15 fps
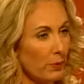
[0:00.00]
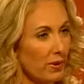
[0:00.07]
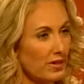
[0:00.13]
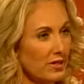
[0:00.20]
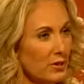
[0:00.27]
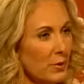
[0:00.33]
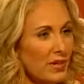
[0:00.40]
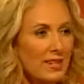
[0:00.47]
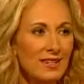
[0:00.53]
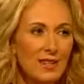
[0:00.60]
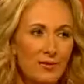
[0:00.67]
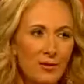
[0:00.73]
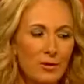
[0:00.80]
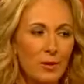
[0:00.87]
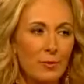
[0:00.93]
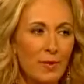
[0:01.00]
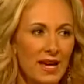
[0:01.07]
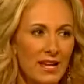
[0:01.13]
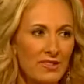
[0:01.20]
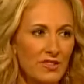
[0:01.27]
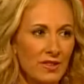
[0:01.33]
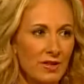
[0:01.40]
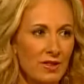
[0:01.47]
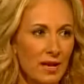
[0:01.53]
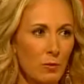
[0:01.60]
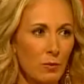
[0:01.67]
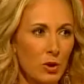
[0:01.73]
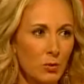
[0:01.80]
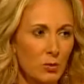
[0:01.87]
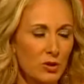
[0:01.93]
but you had never imagined that
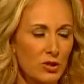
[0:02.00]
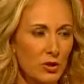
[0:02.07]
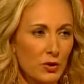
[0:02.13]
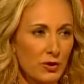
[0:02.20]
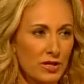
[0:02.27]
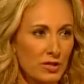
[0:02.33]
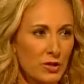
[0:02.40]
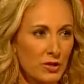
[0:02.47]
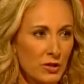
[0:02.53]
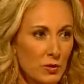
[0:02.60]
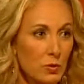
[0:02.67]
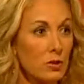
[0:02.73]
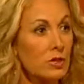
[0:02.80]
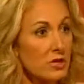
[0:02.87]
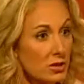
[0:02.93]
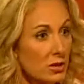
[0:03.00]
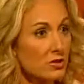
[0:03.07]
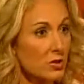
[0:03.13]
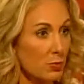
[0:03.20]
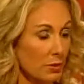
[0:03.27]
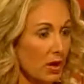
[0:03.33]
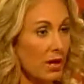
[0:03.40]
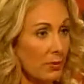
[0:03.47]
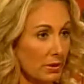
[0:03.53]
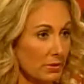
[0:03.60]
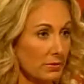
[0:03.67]
one would turn into such a problem.